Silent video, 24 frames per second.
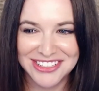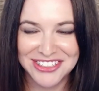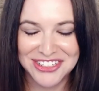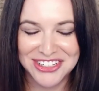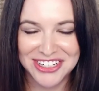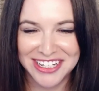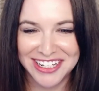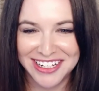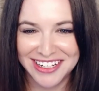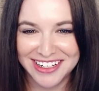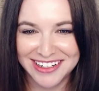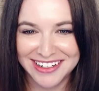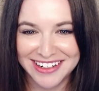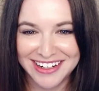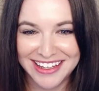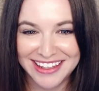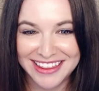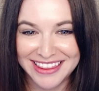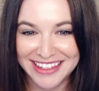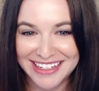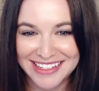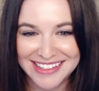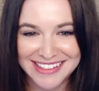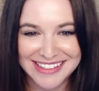Janine
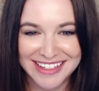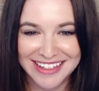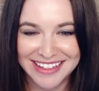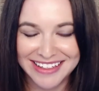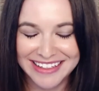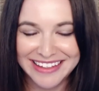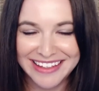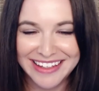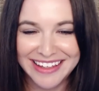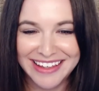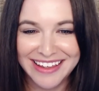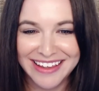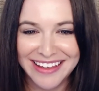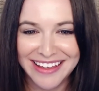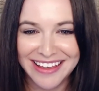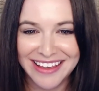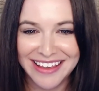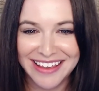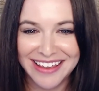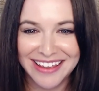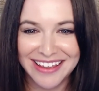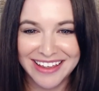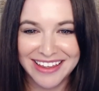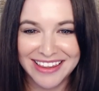and Lisa.
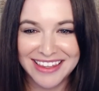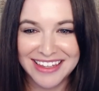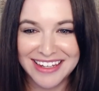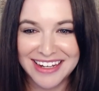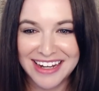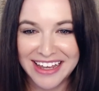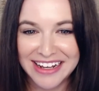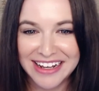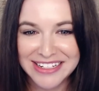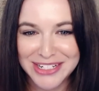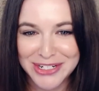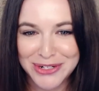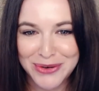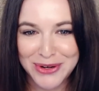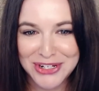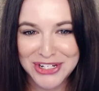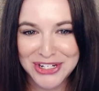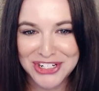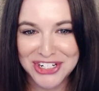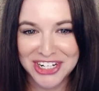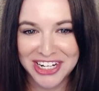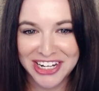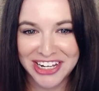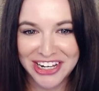Uh, the next
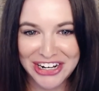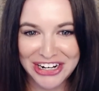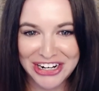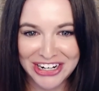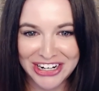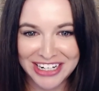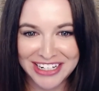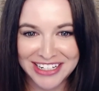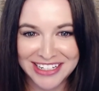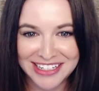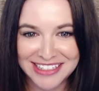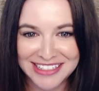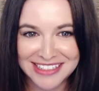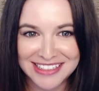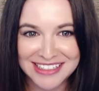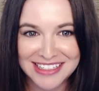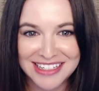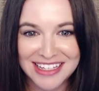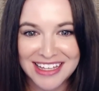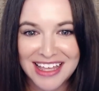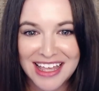question here is.